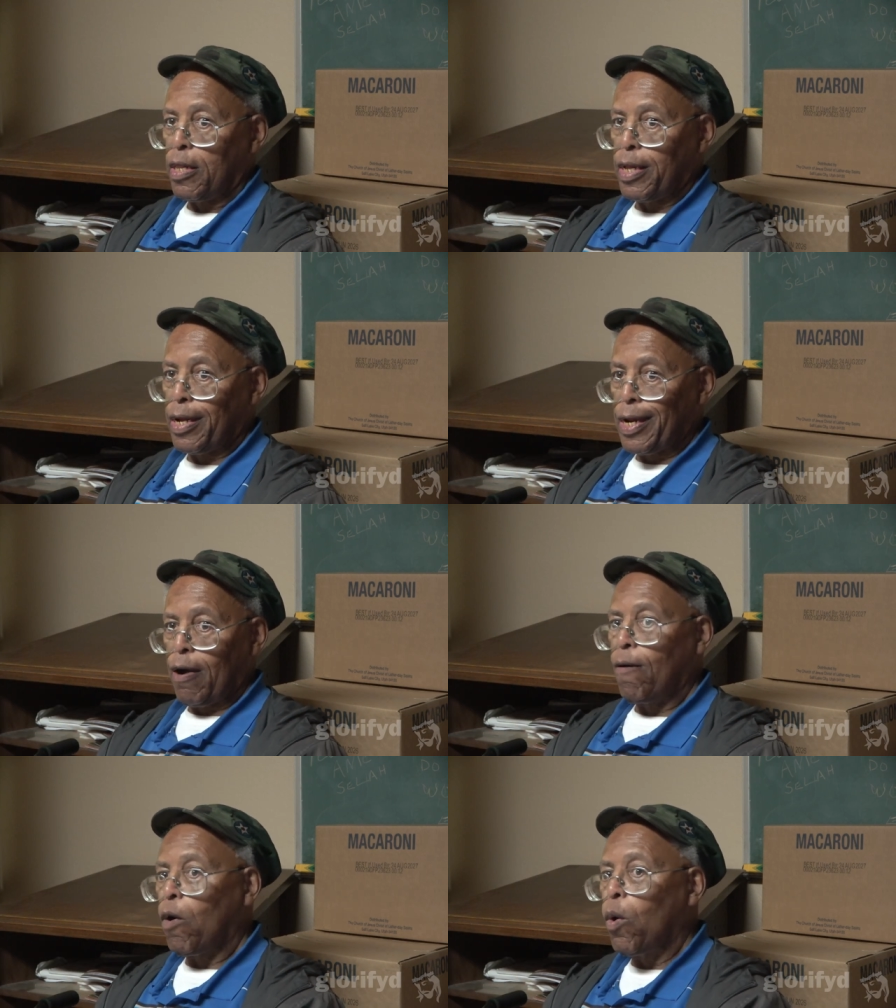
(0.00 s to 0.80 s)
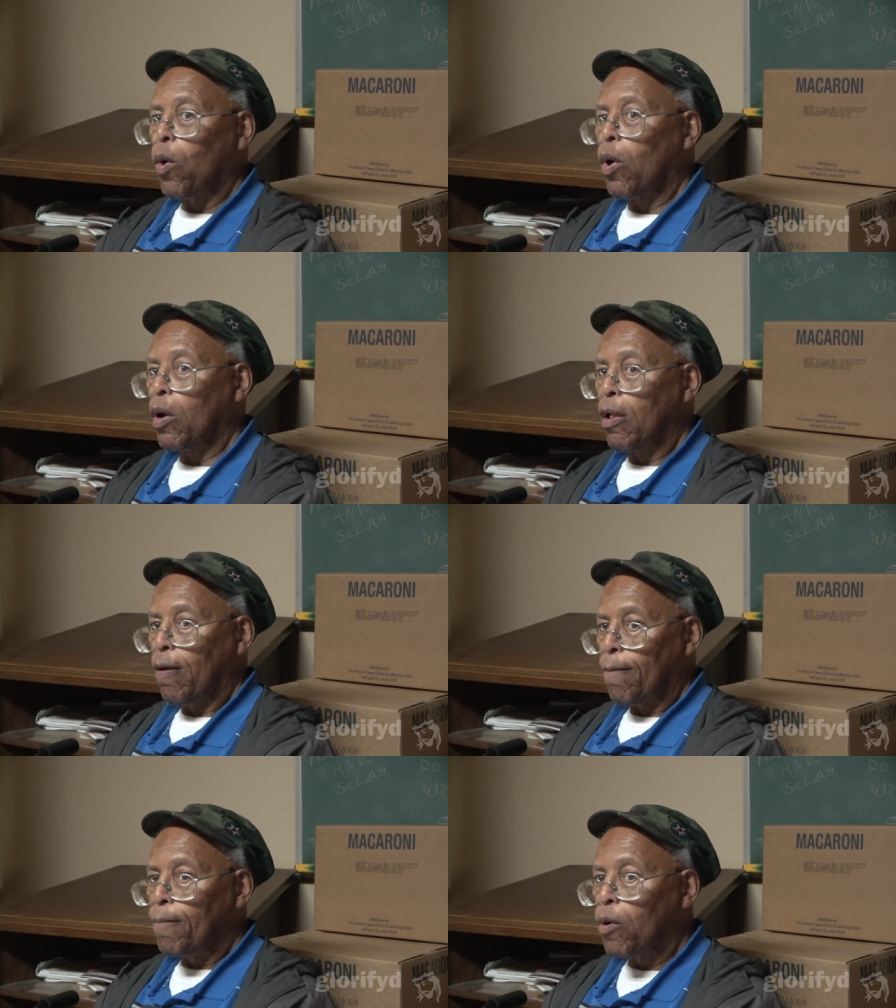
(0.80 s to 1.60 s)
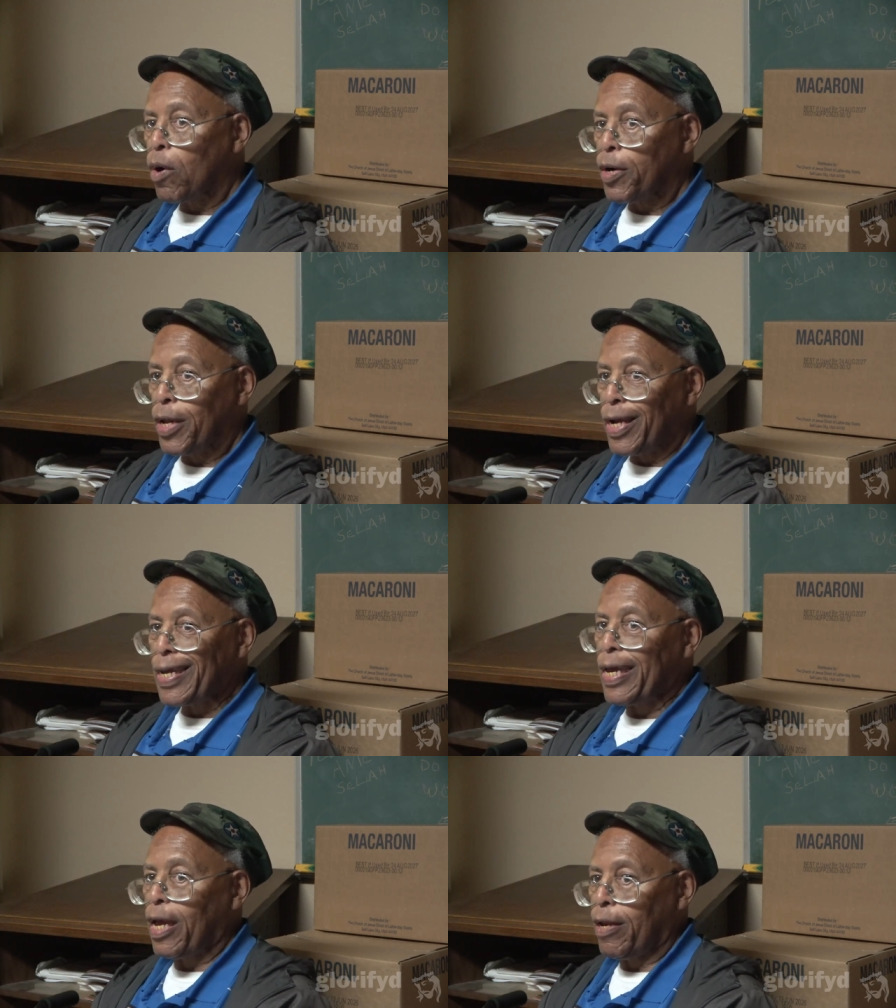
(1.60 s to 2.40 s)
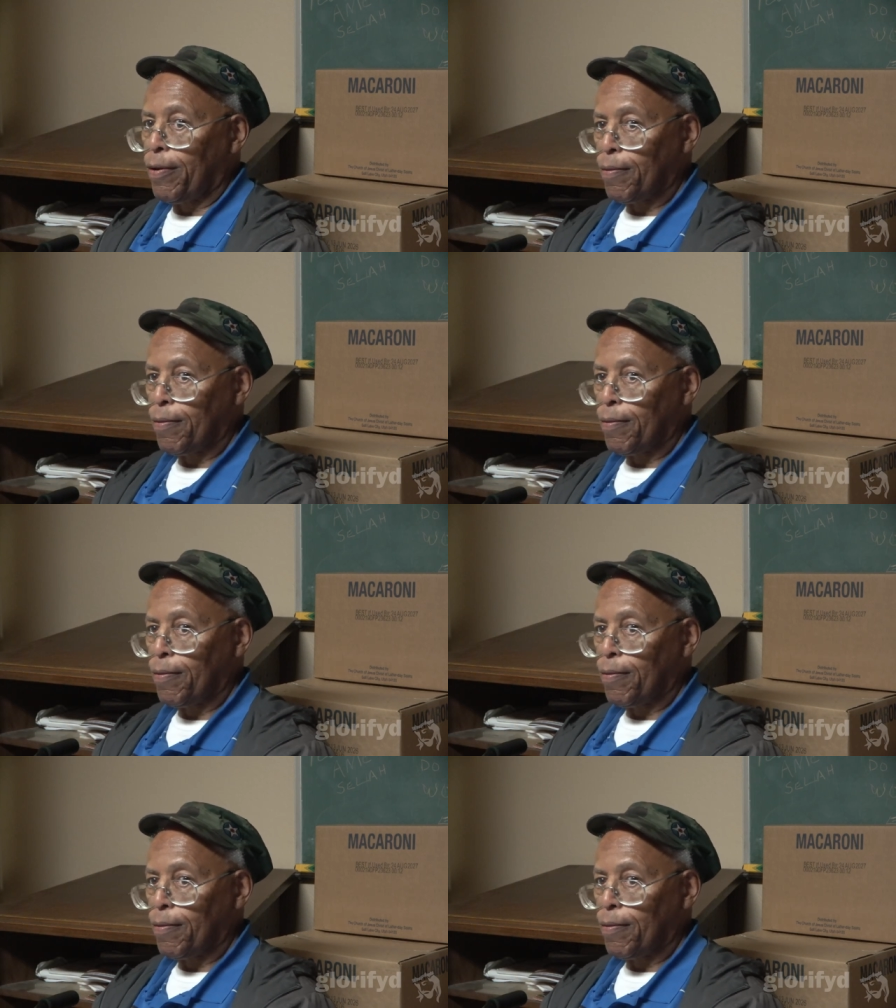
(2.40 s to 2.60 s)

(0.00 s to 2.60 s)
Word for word: They are now all born again.